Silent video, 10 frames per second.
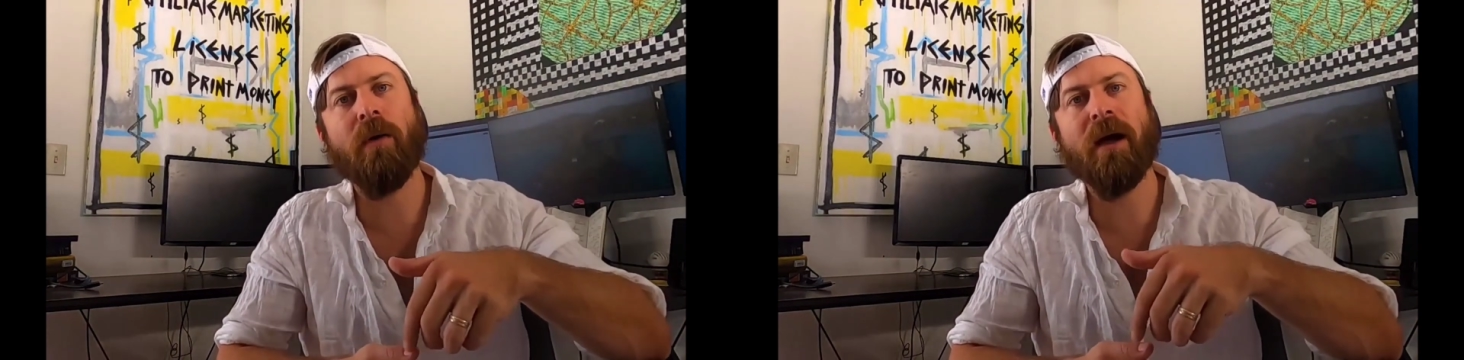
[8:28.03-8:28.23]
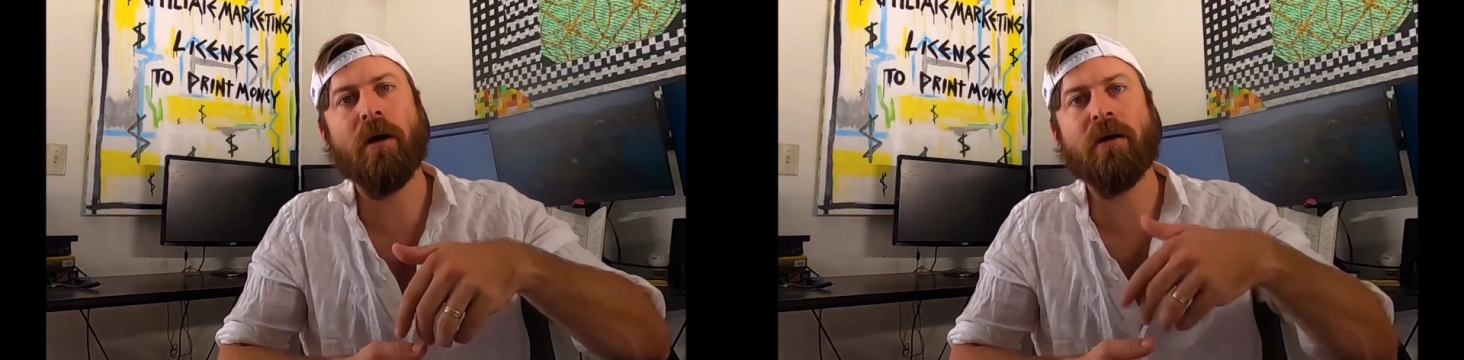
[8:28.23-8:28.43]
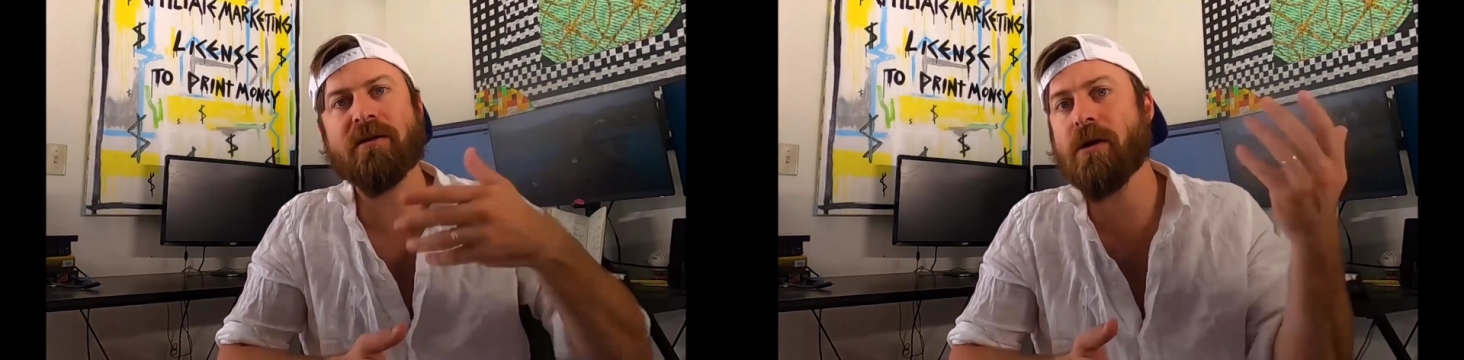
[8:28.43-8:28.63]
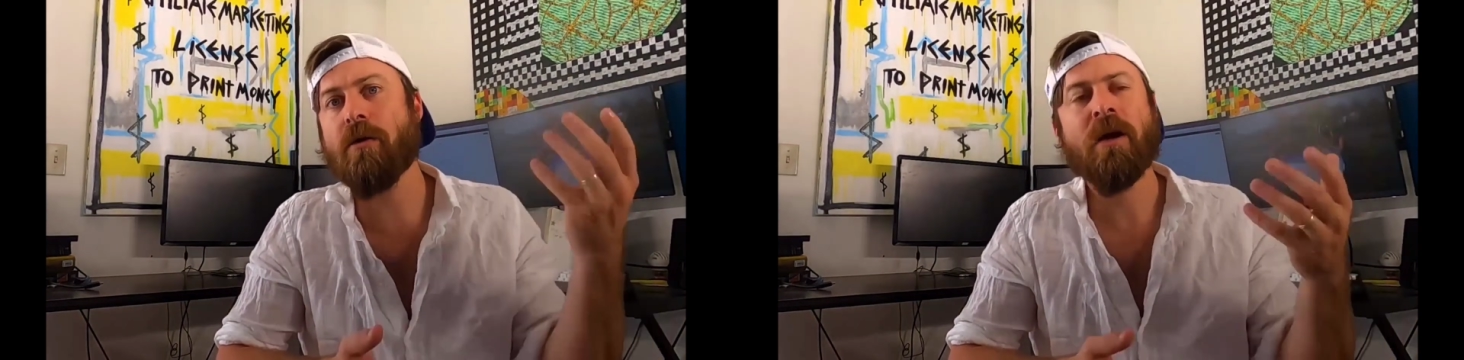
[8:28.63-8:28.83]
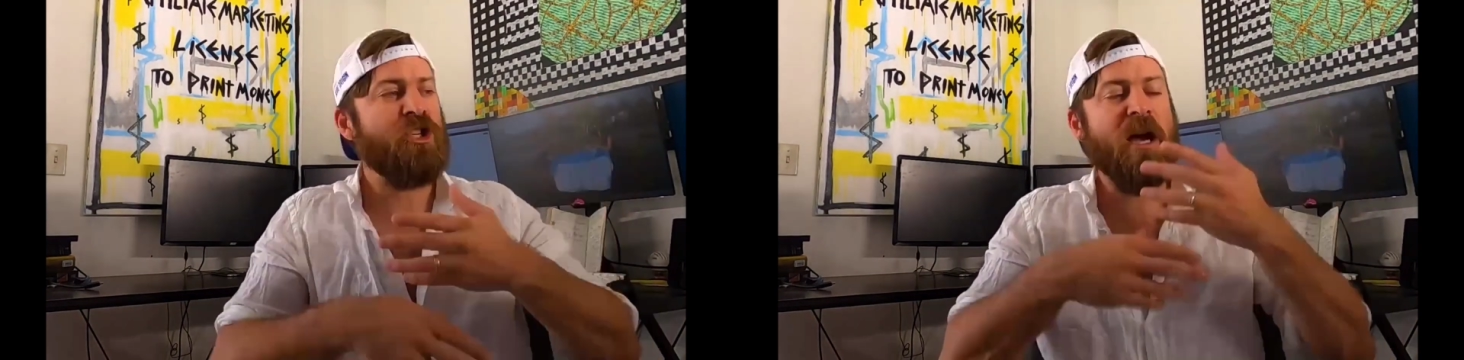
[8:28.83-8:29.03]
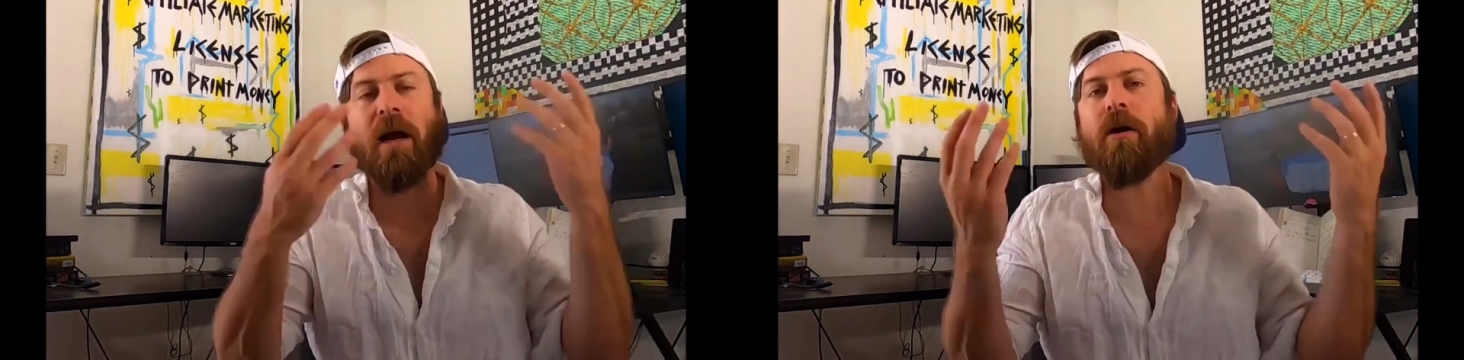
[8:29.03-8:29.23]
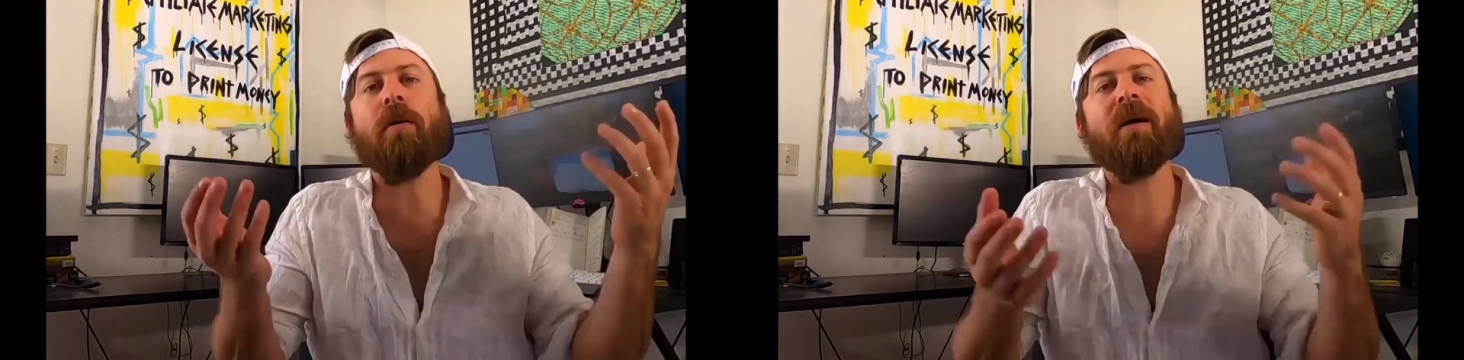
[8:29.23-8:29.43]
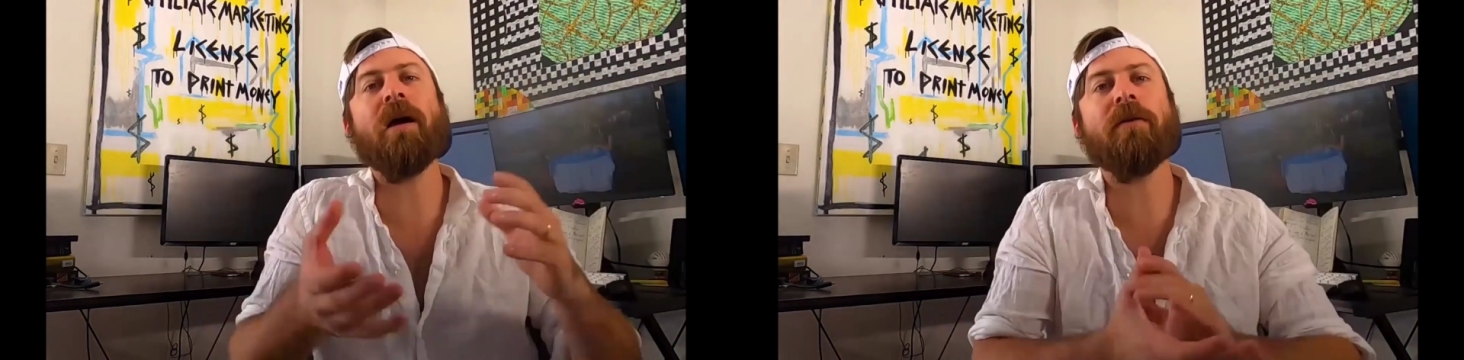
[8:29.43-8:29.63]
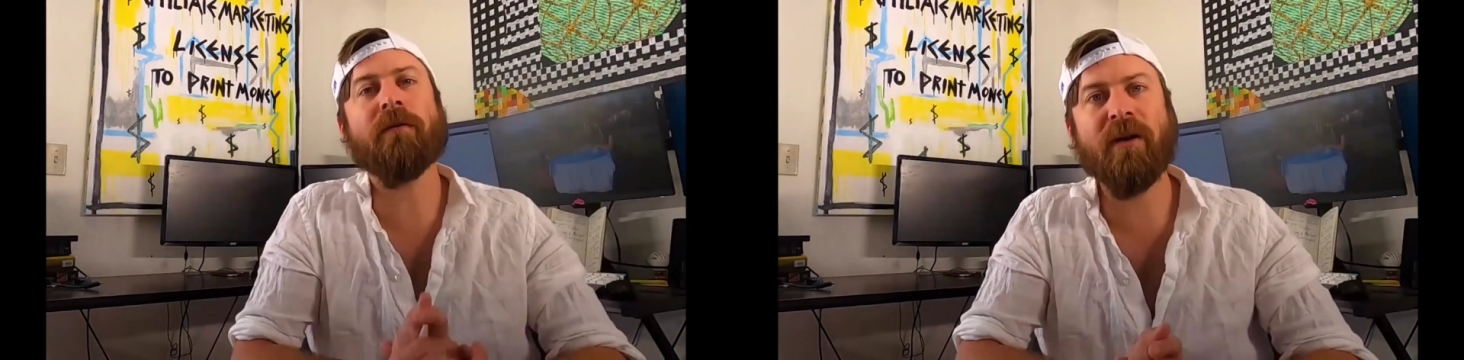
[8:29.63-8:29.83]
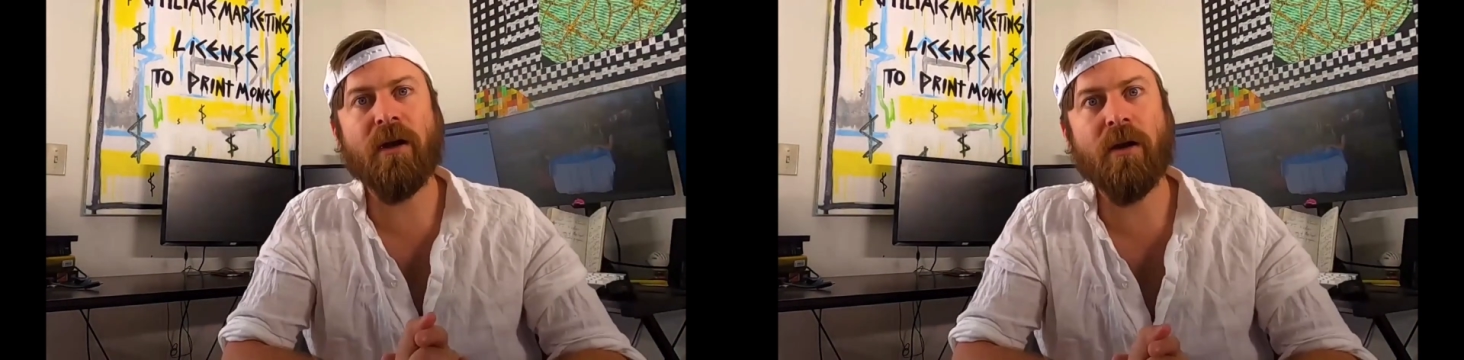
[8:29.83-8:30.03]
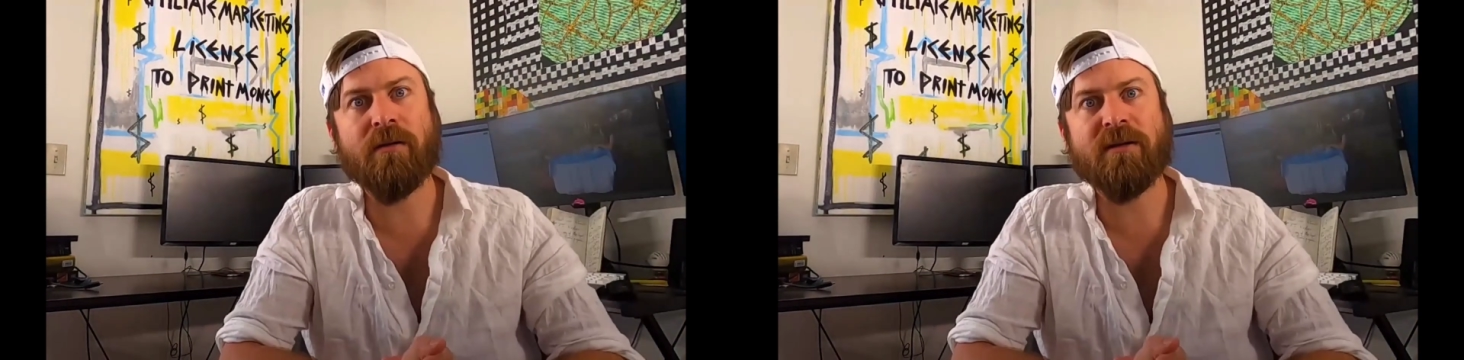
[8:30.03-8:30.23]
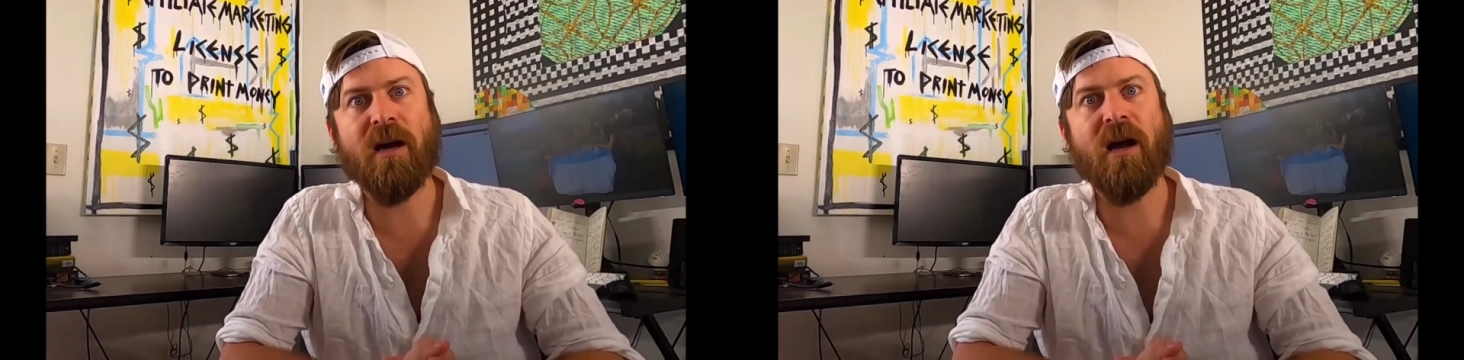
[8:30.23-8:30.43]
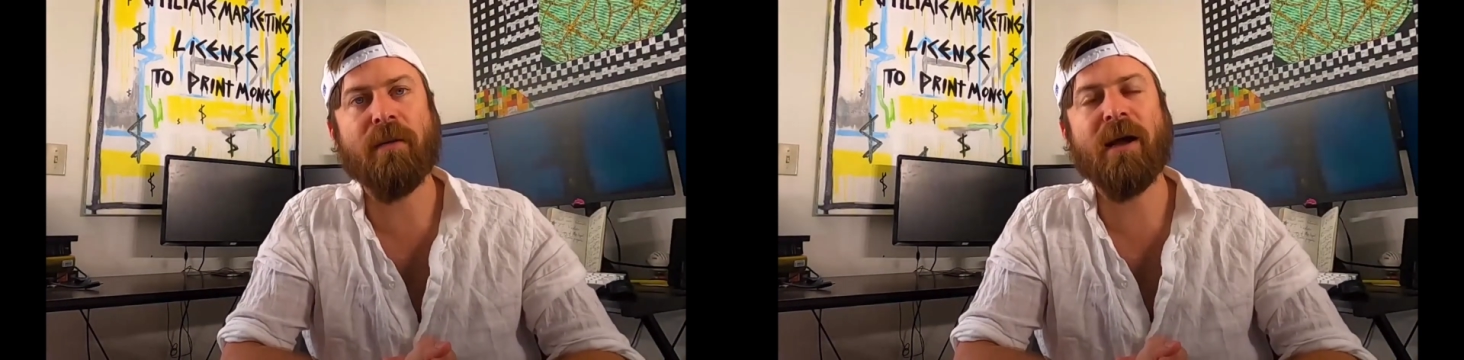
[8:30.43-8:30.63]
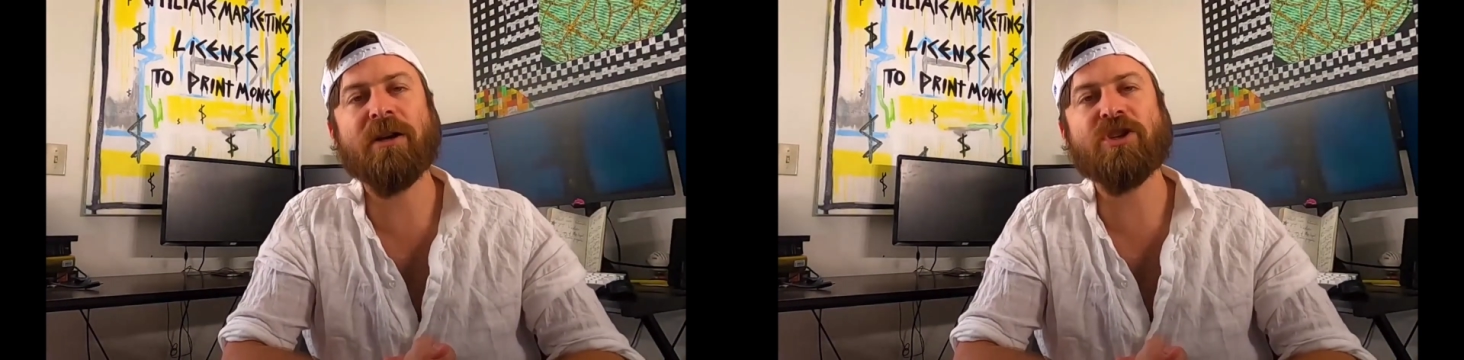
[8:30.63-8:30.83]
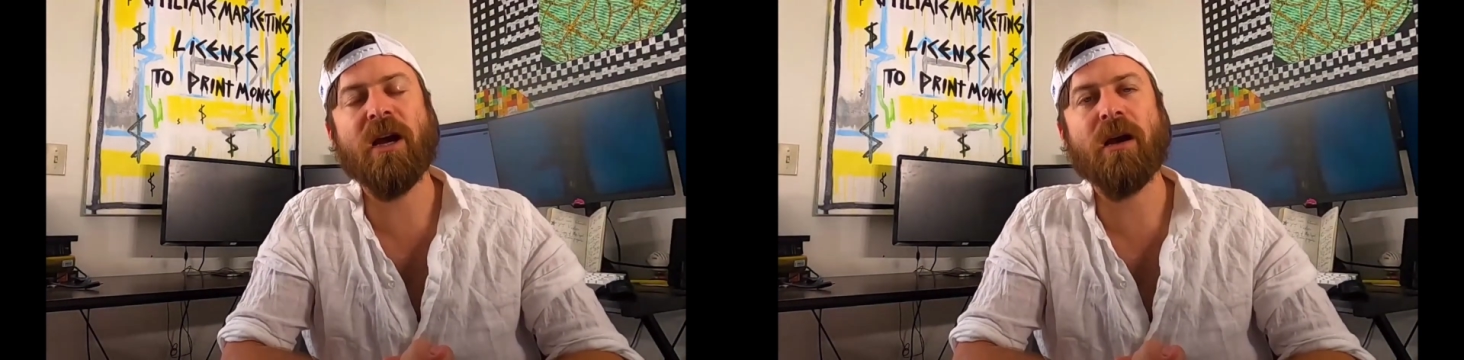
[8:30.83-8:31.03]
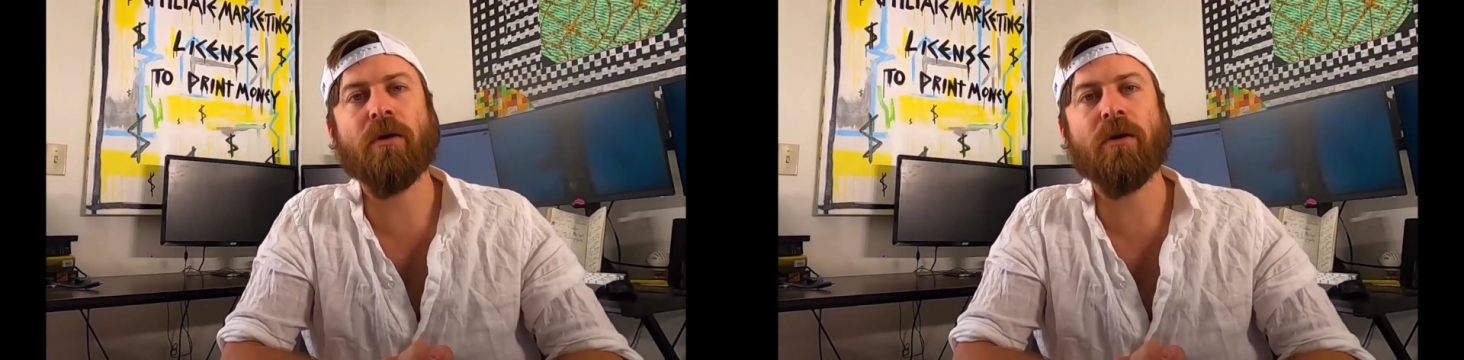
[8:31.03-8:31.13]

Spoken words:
And also check out all my other videos on my channel.